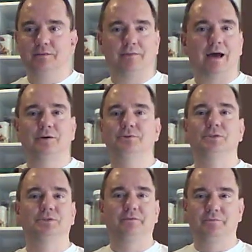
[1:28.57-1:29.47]

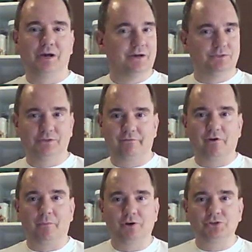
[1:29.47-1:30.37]
thousands of tons of
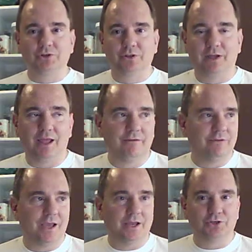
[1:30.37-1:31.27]
commercial
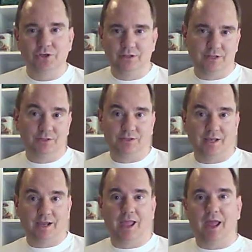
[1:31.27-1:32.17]
aviation that's
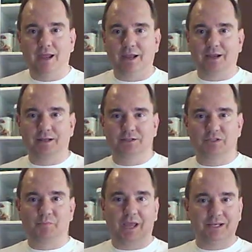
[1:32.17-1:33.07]
like hanging in
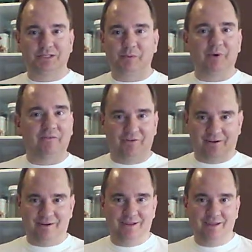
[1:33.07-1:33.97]
space above
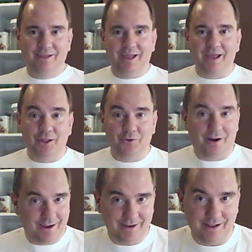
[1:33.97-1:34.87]
your head
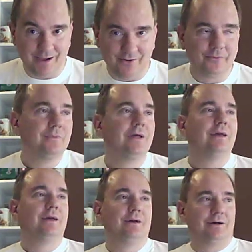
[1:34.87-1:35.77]
right now,
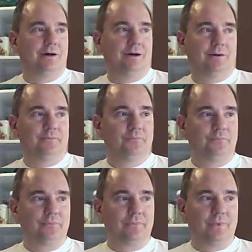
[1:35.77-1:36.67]
um,
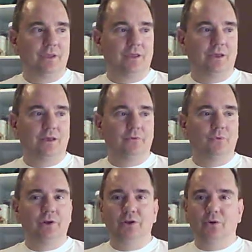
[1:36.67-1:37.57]

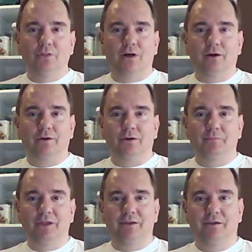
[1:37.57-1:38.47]
would no
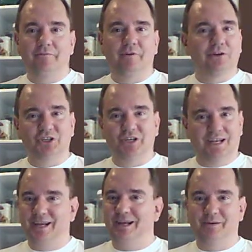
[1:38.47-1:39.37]
longer be
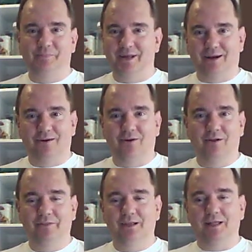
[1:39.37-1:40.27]
functioning up there.
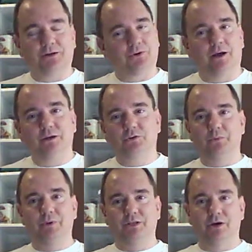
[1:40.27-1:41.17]
All the electronics
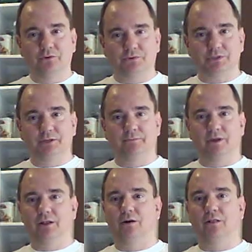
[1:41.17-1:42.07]
would be toast,
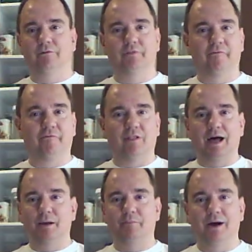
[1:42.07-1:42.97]
and all of the
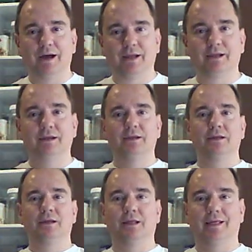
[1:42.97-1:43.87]
flyby
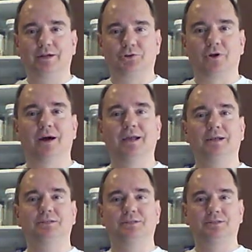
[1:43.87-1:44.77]

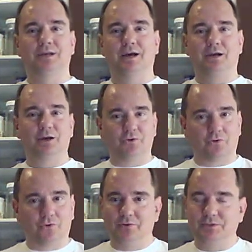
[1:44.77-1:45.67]
electronics
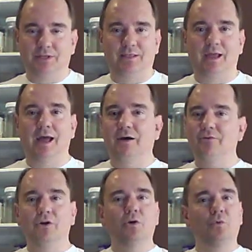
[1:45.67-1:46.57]
controls that they have
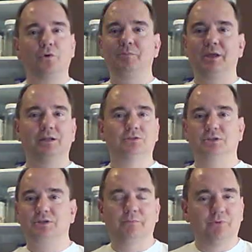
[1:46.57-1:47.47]
would be
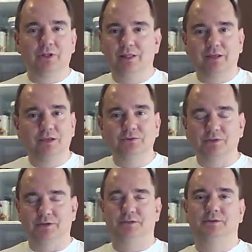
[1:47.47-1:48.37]
just completely
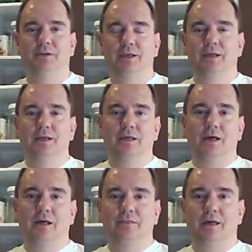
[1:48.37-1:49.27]
useless.
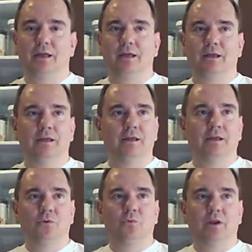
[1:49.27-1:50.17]
And they
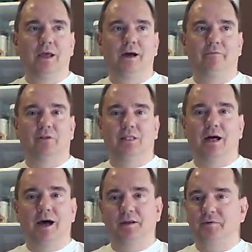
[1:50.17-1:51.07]
would have a
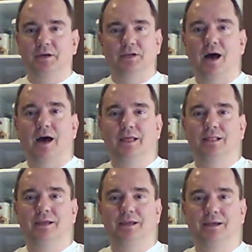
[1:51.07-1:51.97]
lot of
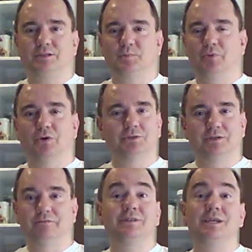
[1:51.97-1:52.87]
highly
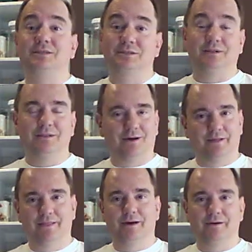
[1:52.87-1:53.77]
explosive diesel
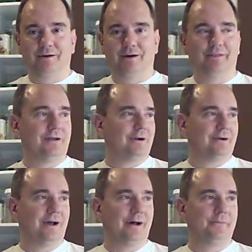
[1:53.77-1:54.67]
on
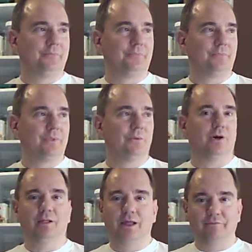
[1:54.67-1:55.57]
their
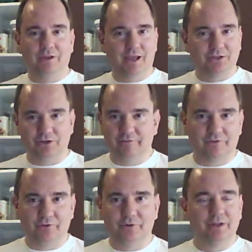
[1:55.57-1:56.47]
well, aviation
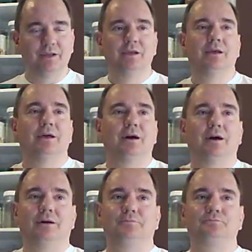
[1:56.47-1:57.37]
fluid
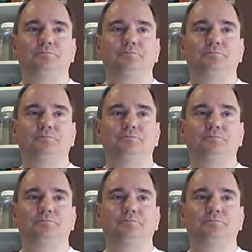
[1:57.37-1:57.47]
um,